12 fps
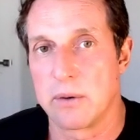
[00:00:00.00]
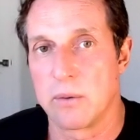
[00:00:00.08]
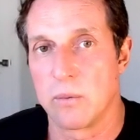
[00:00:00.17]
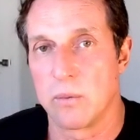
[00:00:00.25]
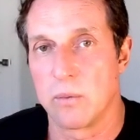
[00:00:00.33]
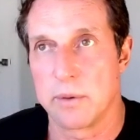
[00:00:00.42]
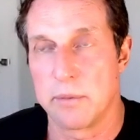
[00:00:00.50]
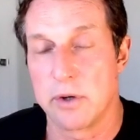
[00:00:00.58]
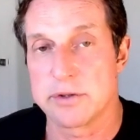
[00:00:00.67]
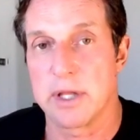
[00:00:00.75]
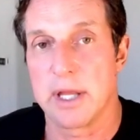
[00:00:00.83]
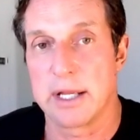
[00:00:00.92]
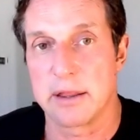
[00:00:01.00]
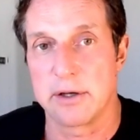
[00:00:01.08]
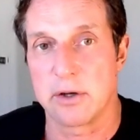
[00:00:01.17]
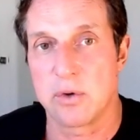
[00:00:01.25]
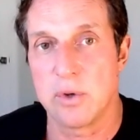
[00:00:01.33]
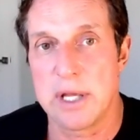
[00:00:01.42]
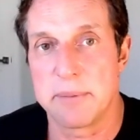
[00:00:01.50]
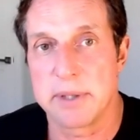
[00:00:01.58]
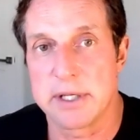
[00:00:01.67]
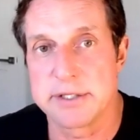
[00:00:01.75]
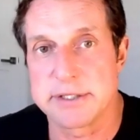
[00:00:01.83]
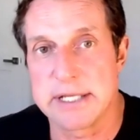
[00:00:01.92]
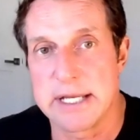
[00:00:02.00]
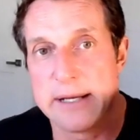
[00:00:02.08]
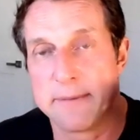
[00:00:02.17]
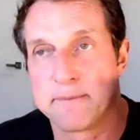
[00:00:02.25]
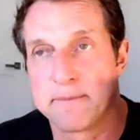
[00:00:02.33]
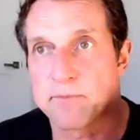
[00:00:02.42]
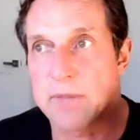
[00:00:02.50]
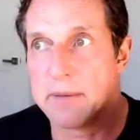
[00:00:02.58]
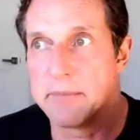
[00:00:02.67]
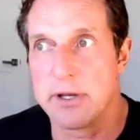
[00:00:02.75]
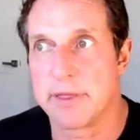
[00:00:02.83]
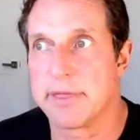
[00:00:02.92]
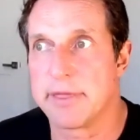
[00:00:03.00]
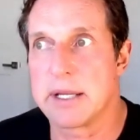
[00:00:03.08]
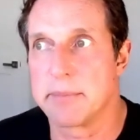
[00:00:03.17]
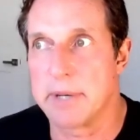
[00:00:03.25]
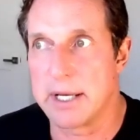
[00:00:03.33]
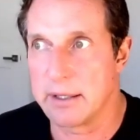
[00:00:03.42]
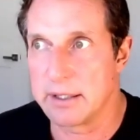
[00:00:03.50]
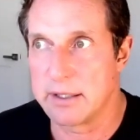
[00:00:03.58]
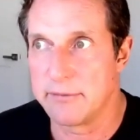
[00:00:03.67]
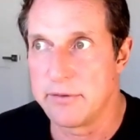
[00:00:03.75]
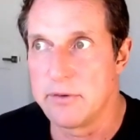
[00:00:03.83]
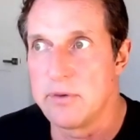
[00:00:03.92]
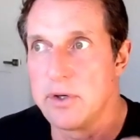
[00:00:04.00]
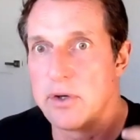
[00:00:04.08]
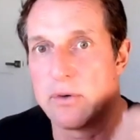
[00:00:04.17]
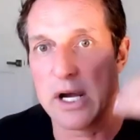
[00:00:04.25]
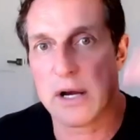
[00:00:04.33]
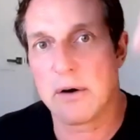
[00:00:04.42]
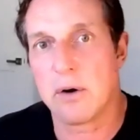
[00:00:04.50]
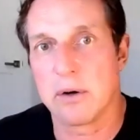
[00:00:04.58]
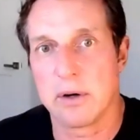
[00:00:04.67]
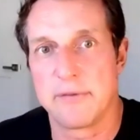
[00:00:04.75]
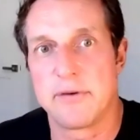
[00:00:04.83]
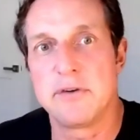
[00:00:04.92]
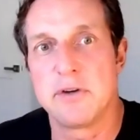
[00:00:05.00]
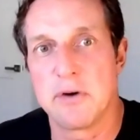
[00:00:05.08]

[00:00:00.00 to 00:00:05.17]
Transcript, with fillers: were the most likely to quit because they. I mean, you think about it. Like, if you knew how if you knew